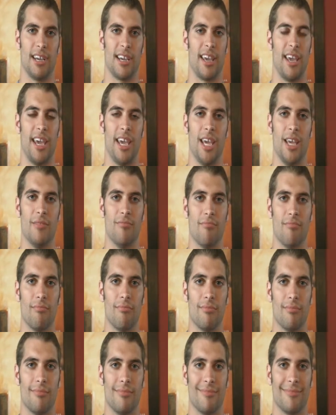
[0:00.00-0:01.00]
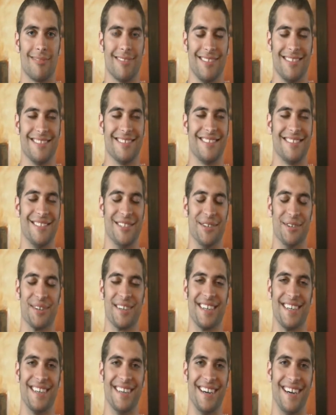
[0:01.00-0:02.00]
Like 8. Just
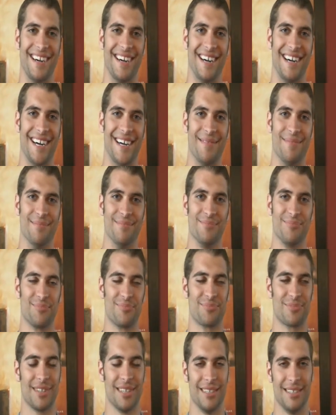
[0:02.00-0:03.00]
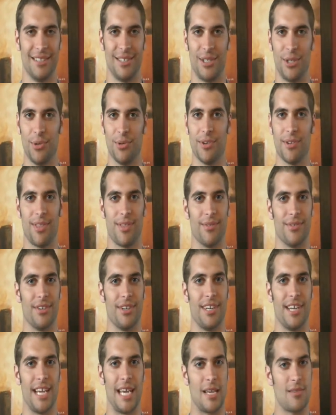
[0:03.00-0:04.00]
joking. 2 or
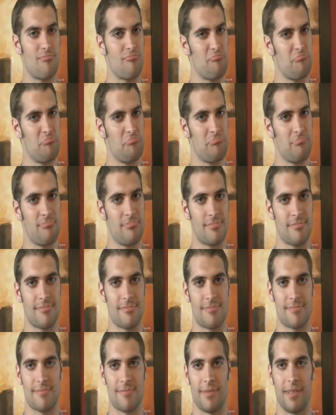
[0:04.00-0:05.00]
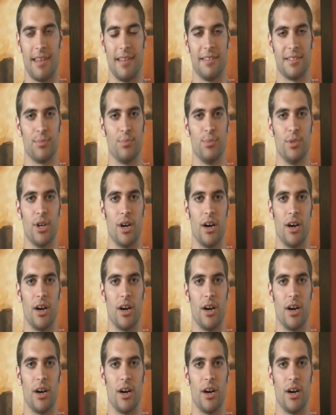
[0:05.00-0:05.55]
3. And some